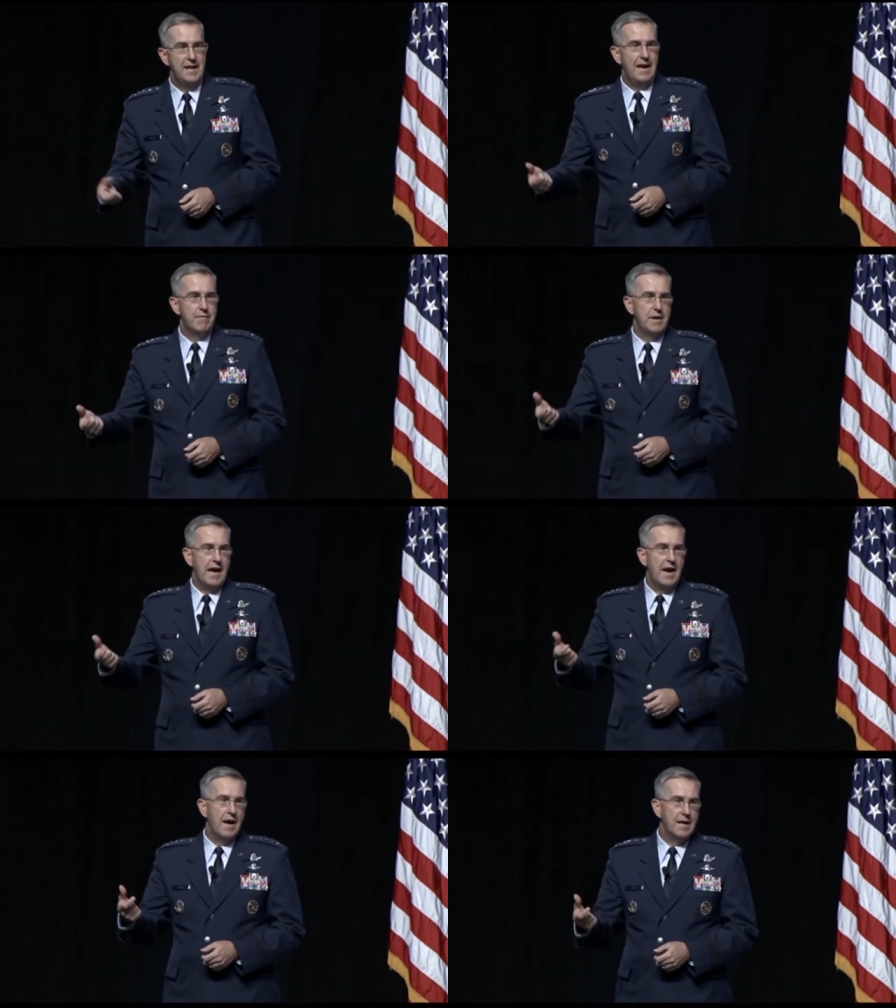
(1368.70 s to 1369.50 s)
Do you think
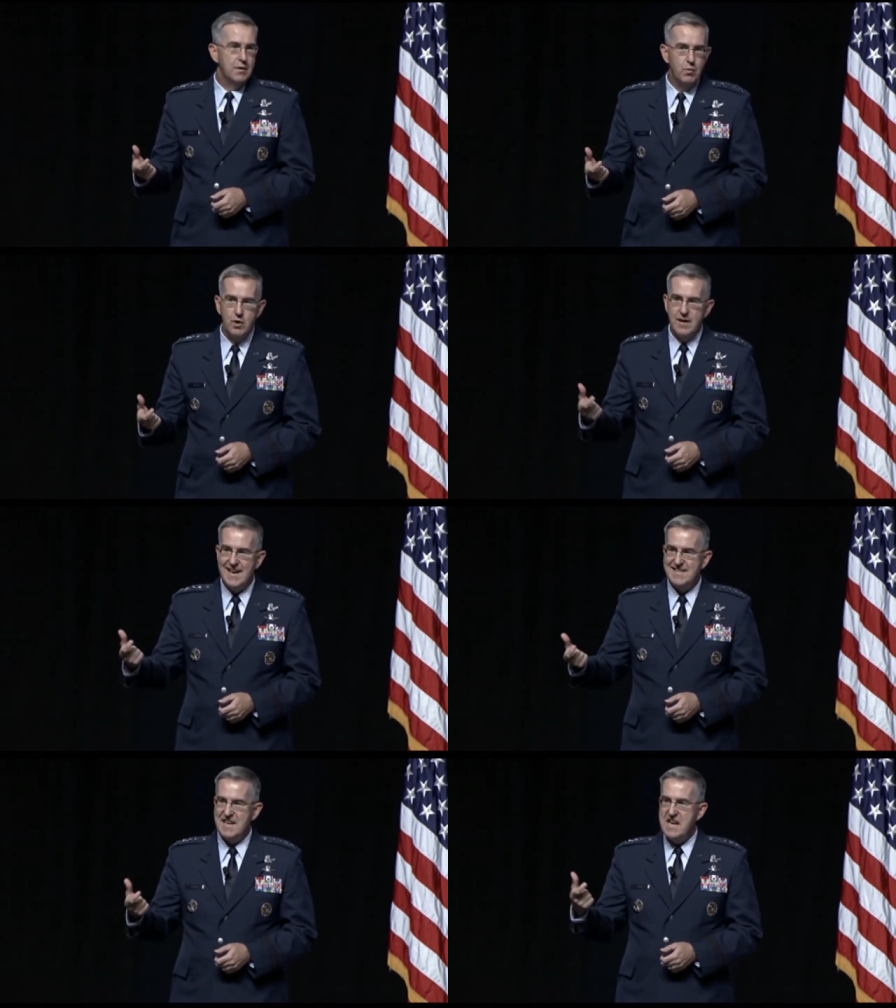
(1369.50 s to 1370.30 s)
every CAOCs in the
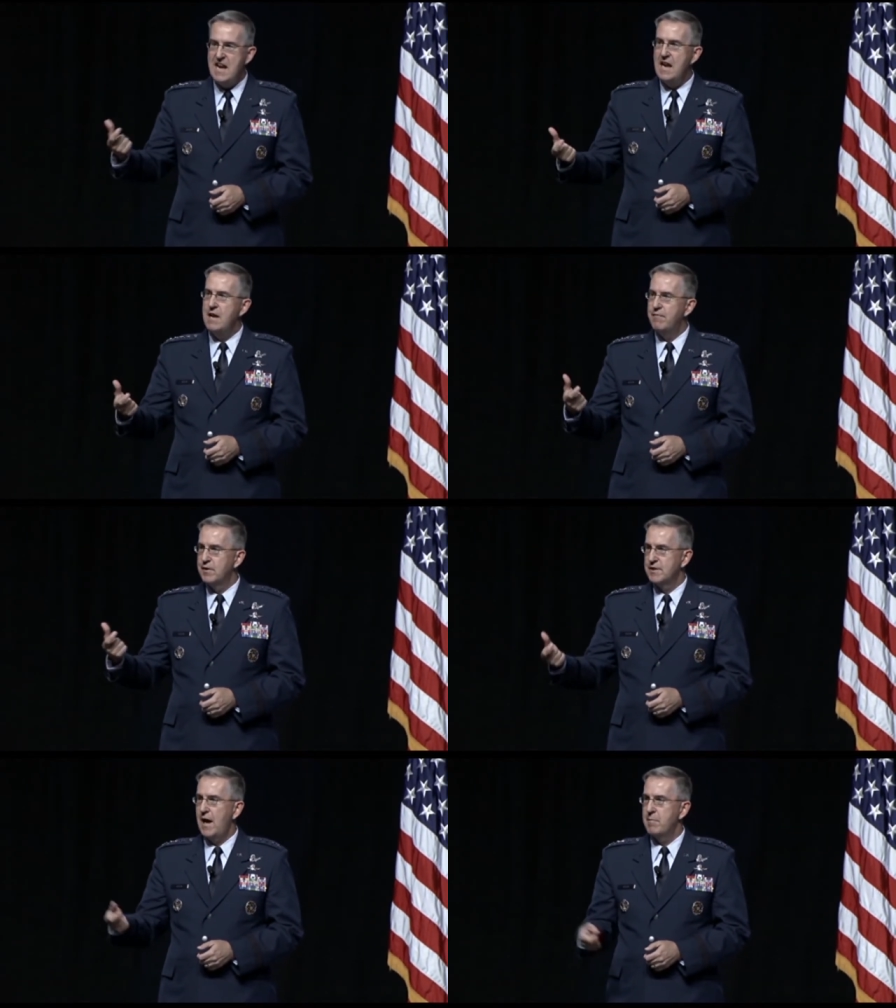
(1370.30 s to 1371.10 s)
world has a
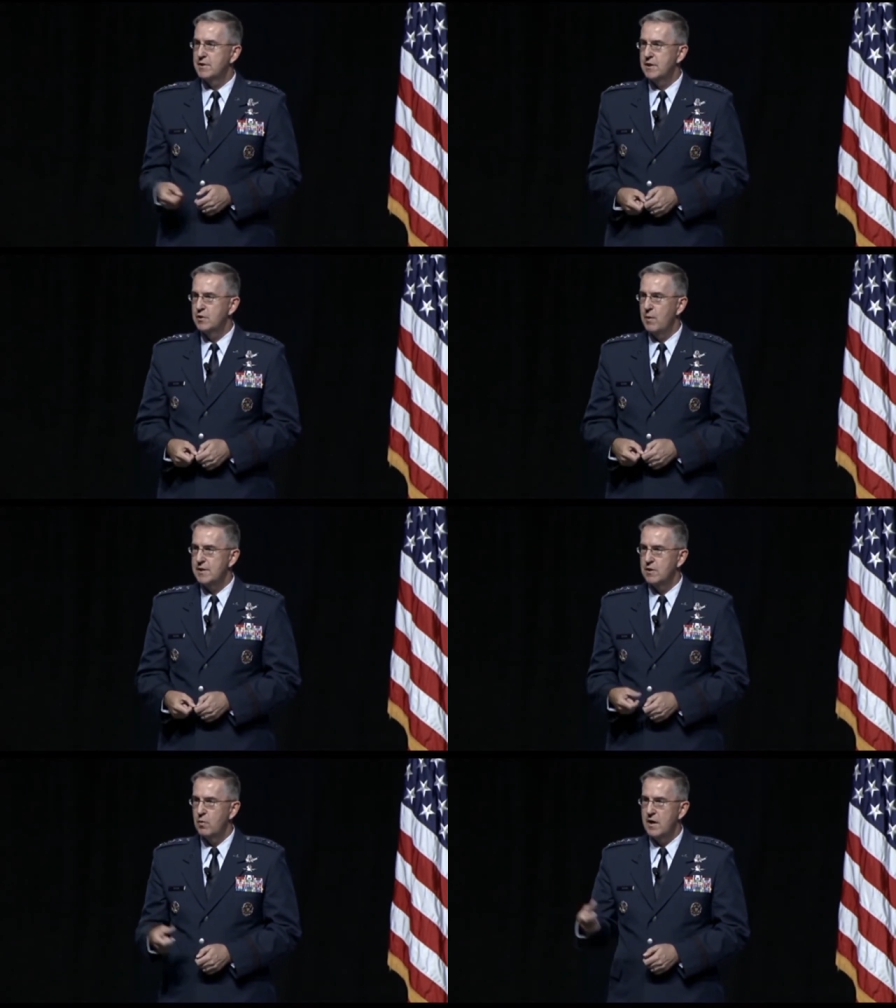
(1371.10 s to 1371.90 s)
need for cyber
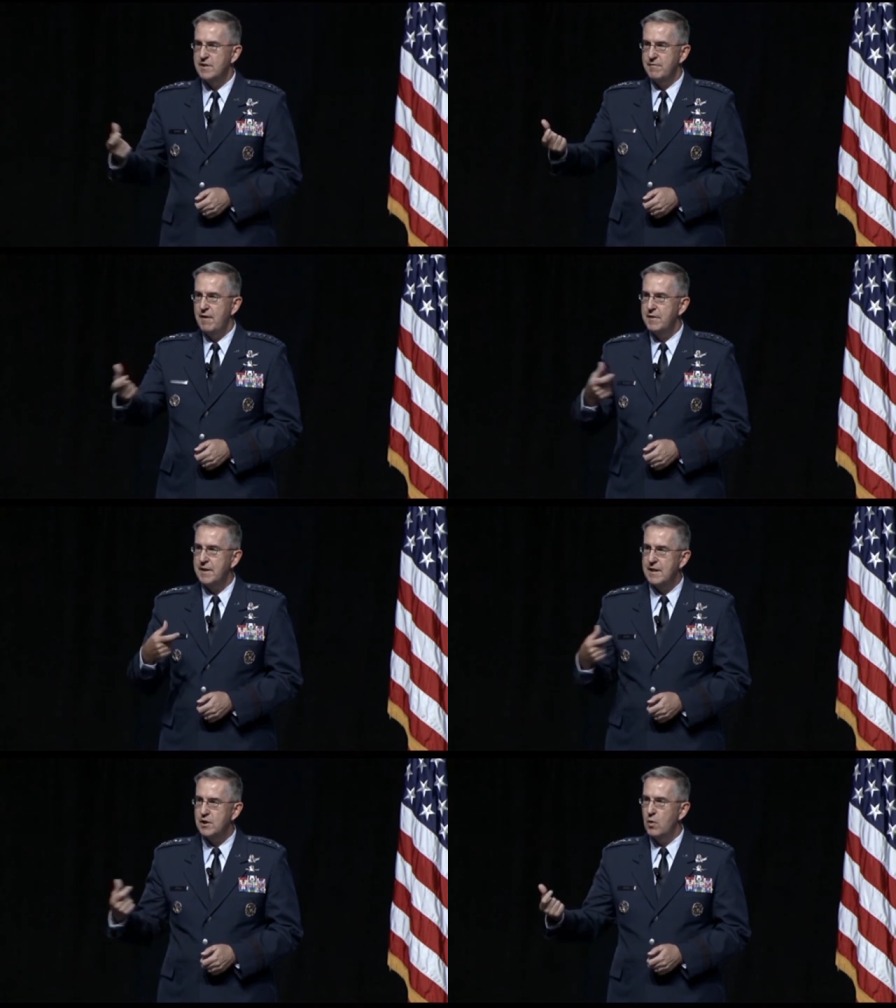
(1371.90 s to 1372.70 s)
situational awareness
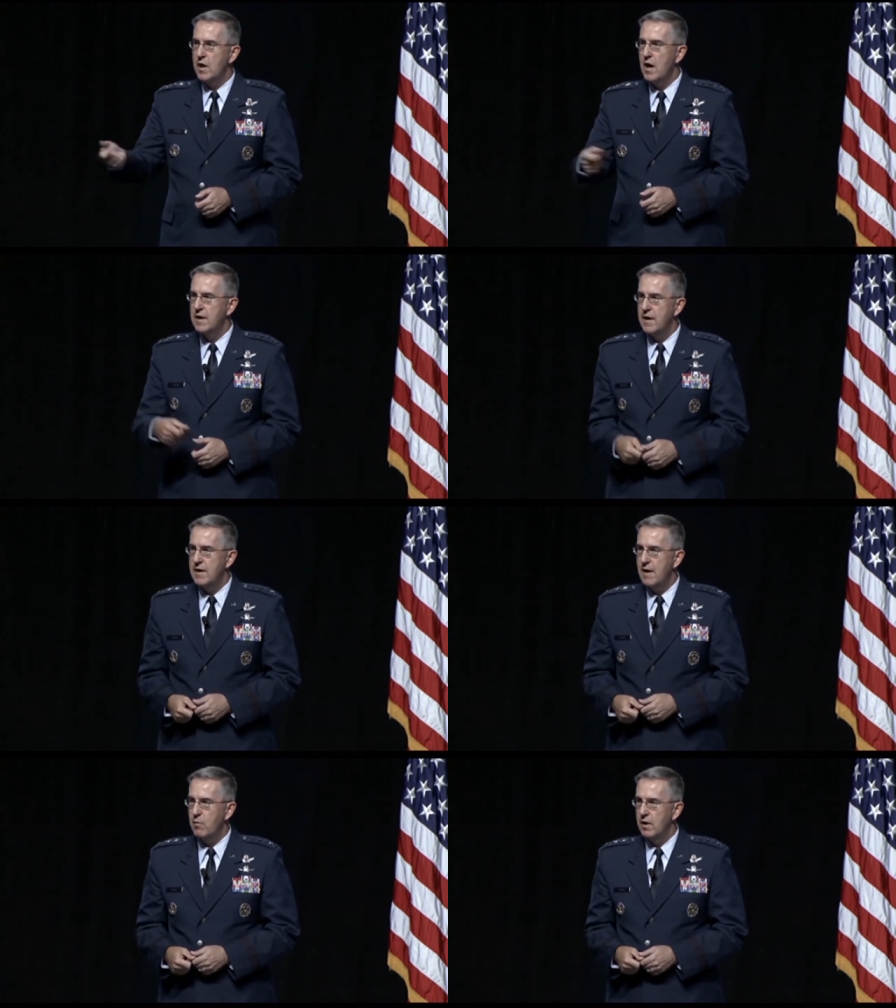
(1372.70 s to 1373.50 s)
of everything that's going
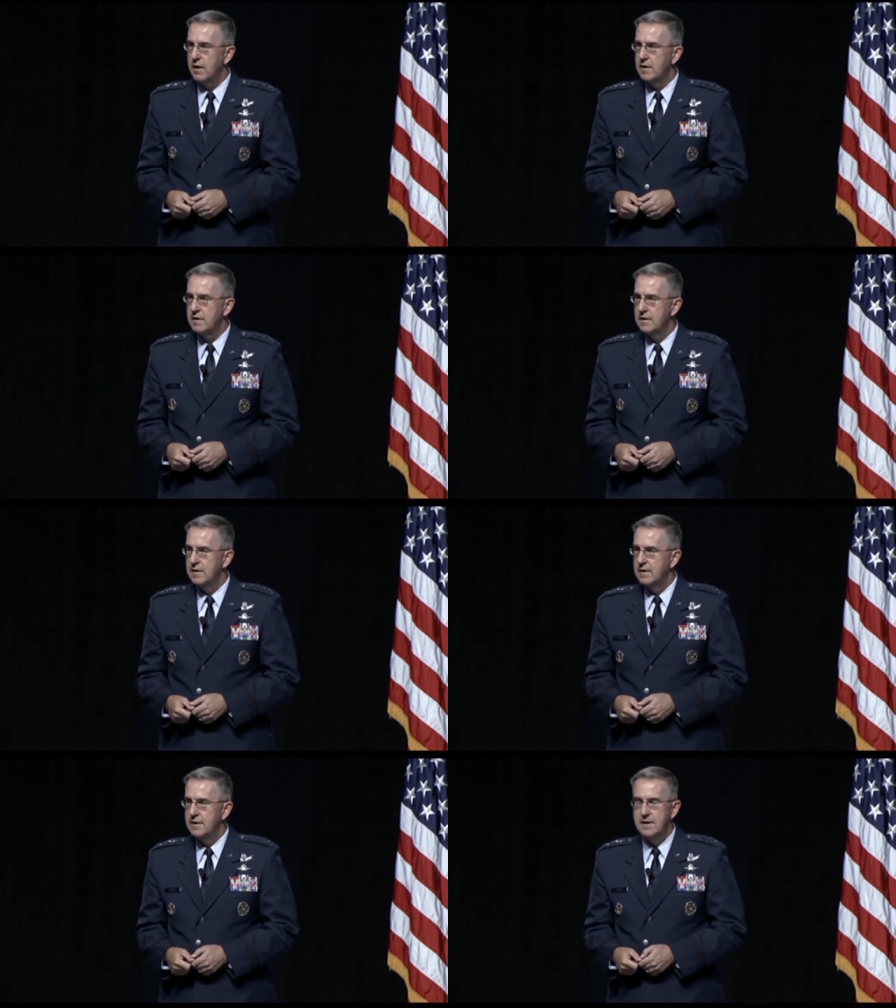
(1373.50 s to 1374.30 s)
on in their network?
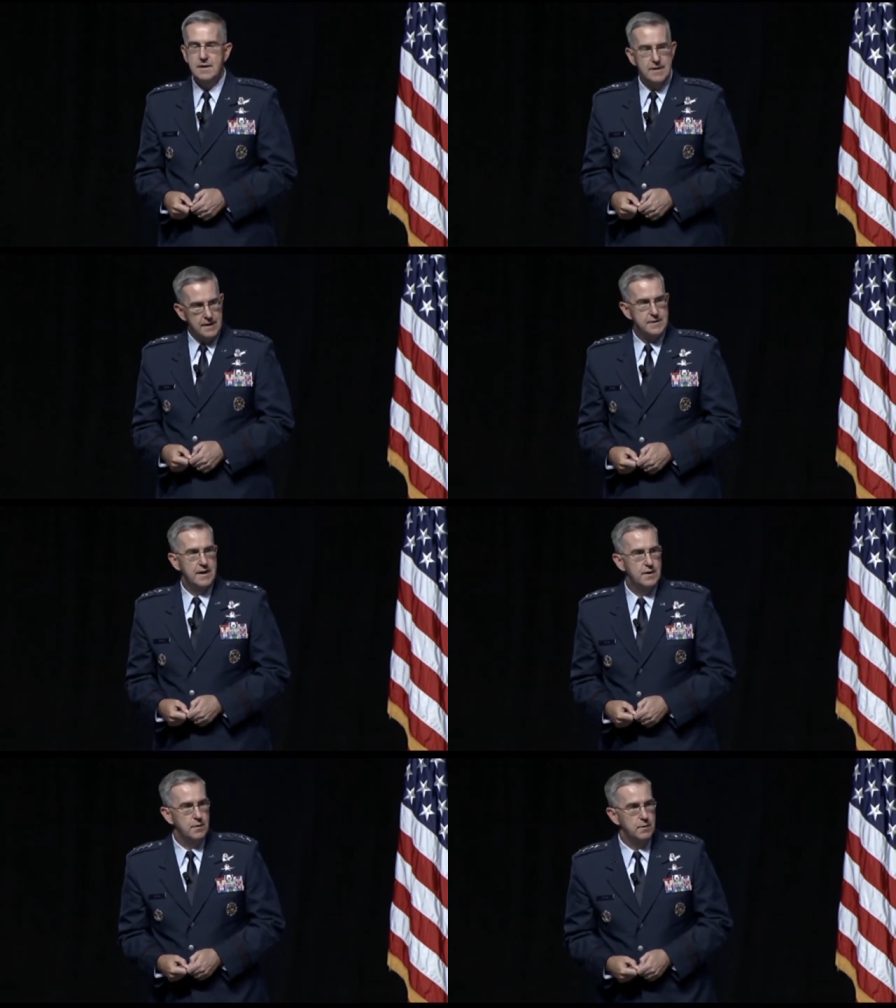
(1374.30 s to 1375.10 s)

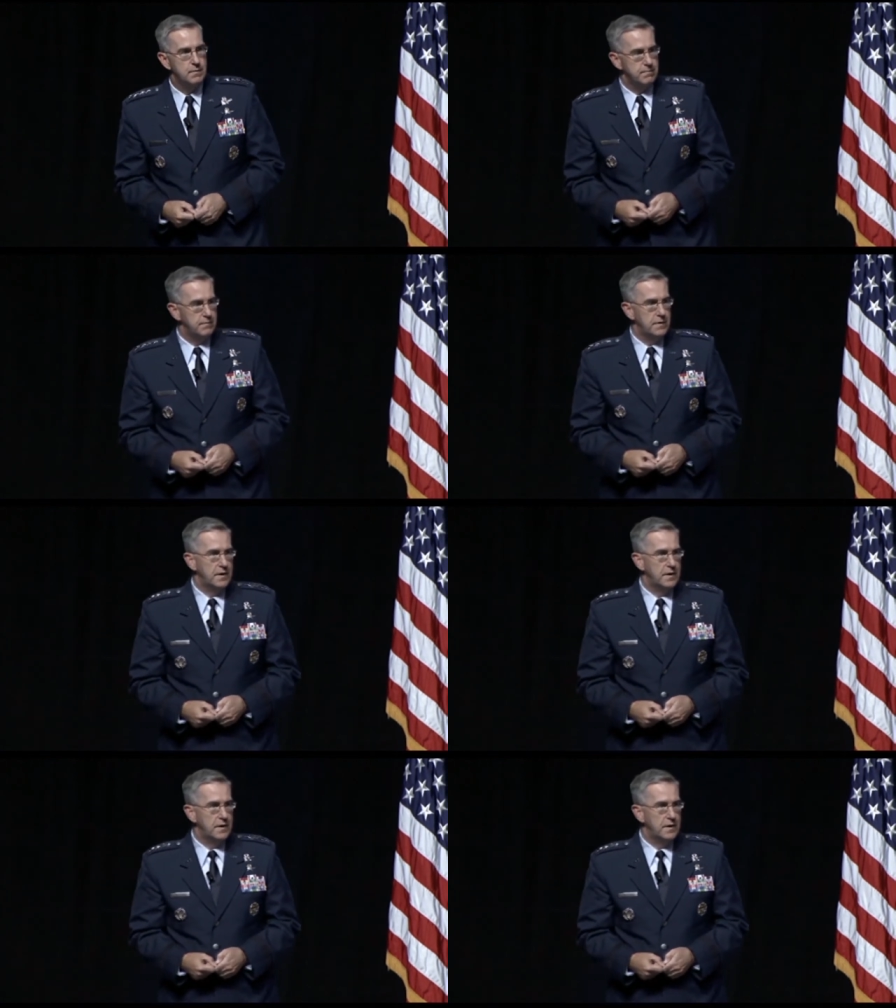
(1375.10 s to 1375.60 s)
Yes, they do.